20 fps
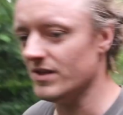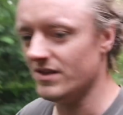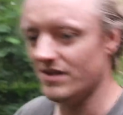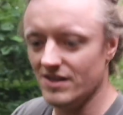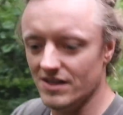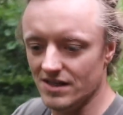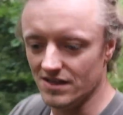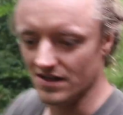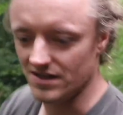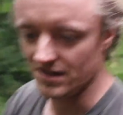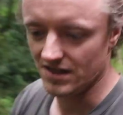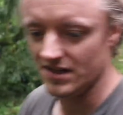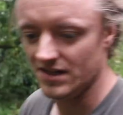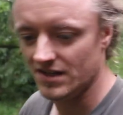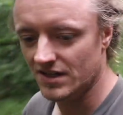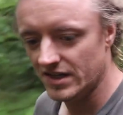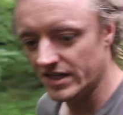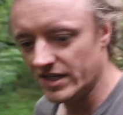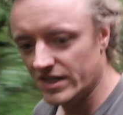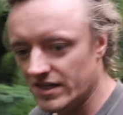with the uh,
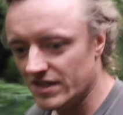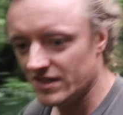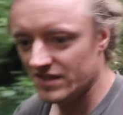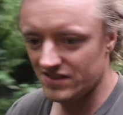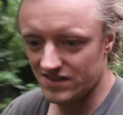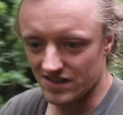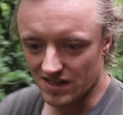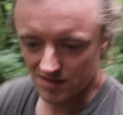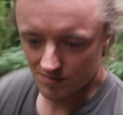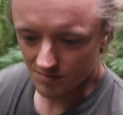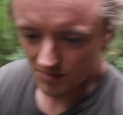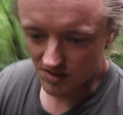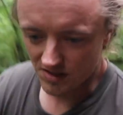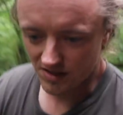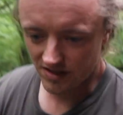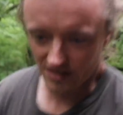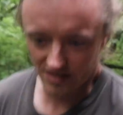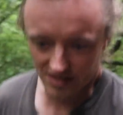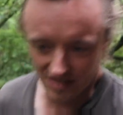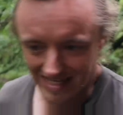
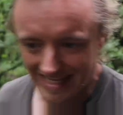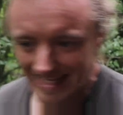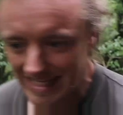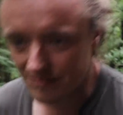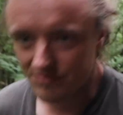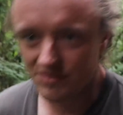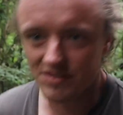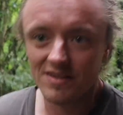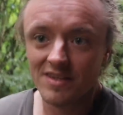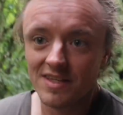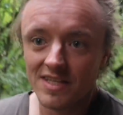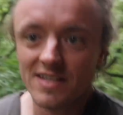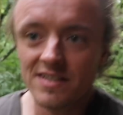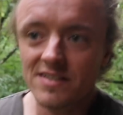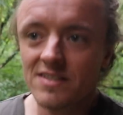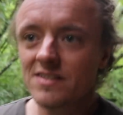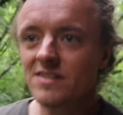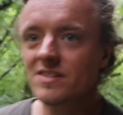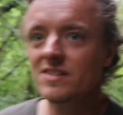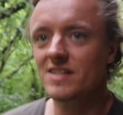sediment and leaves and
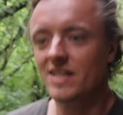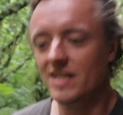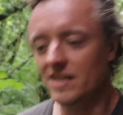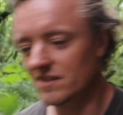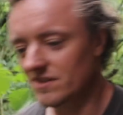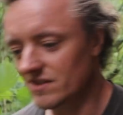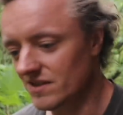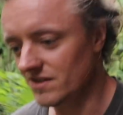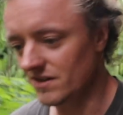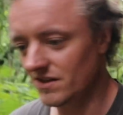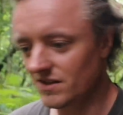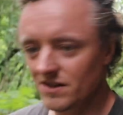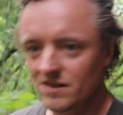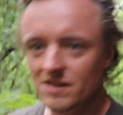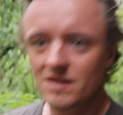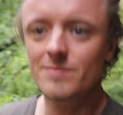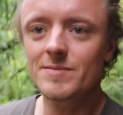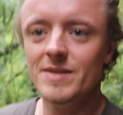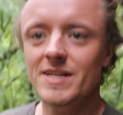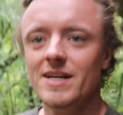things and sticks that are
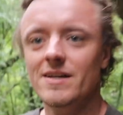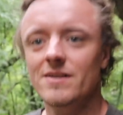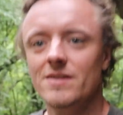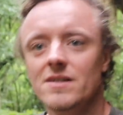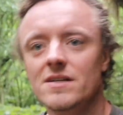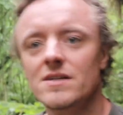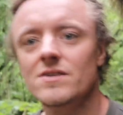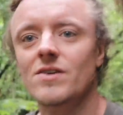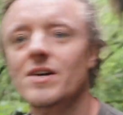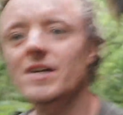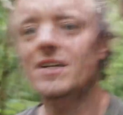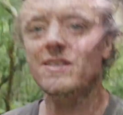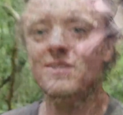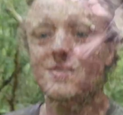coming down. Right,